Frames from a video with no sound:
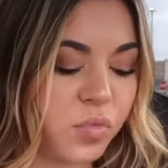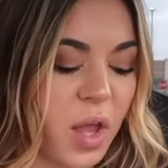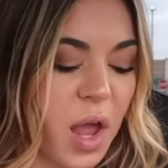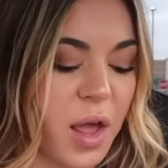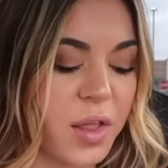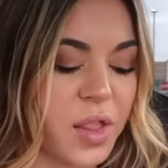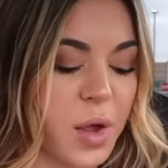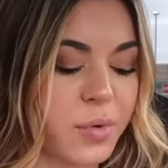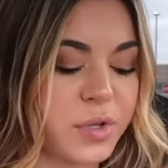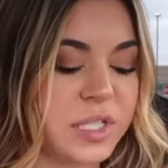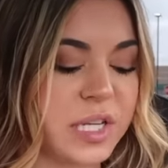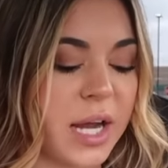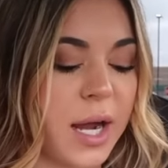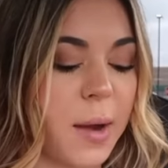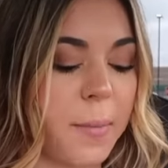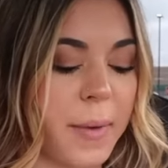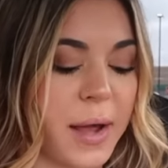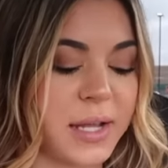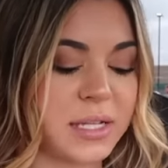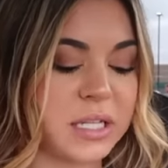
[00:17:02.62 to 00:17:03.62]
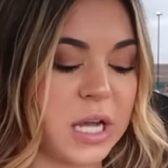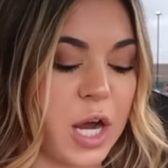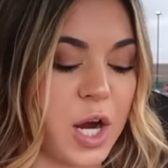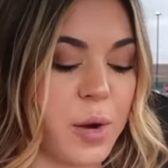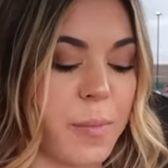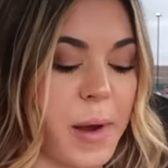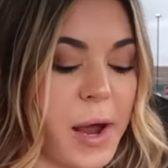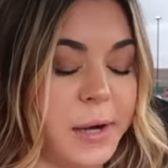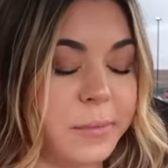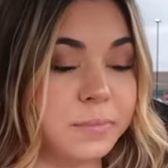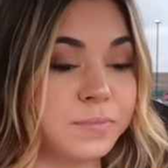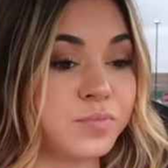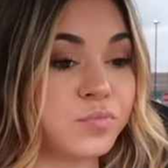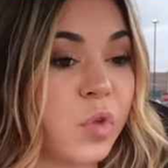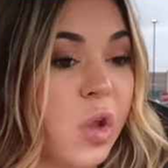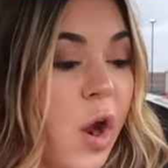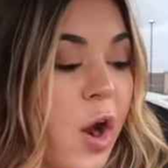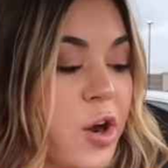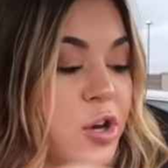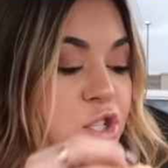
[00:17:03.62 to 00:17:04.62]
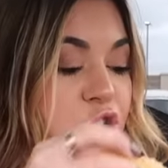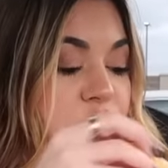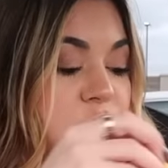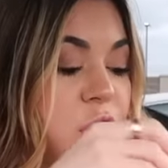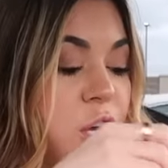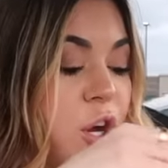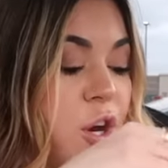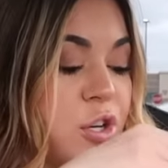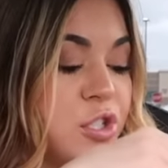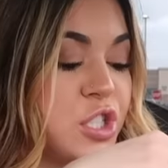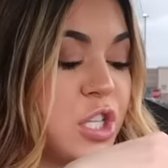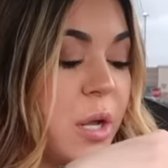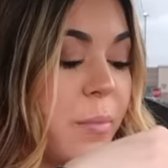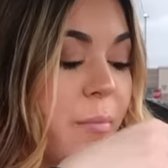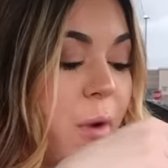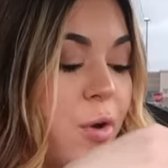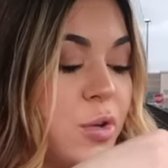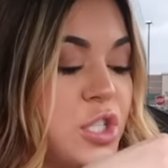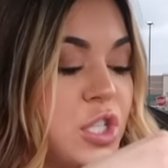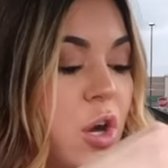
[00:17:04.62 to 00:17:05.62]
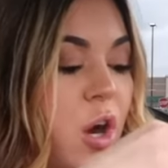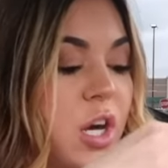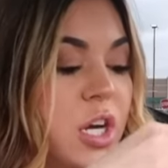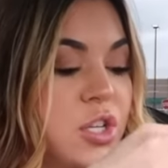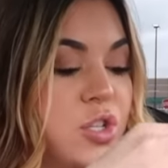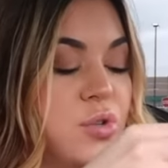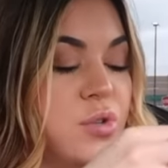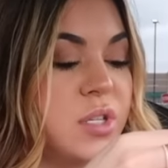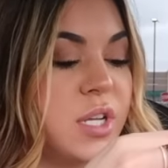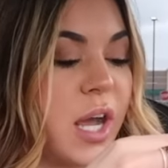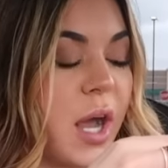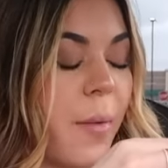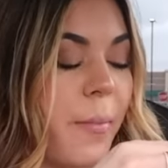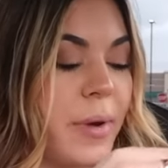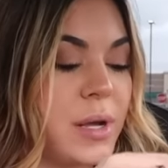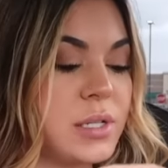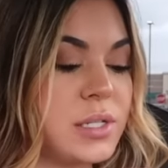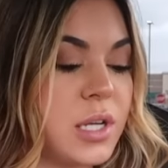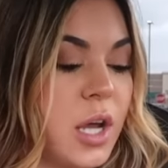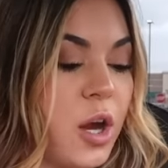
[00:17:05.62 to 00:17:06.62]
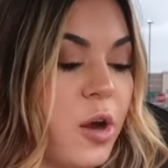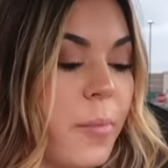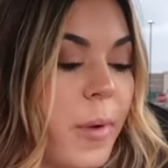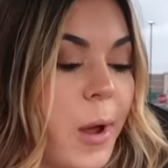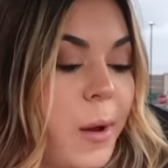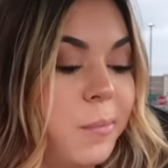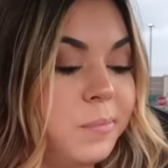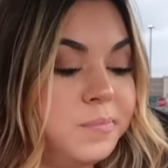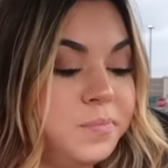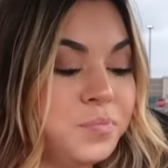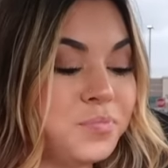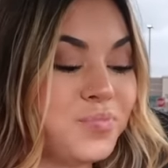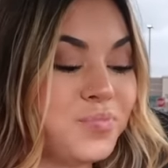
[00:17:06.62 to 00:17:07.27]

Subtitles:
And they would take up my entire bed. Hershey and Mochi already do take up my entire bed.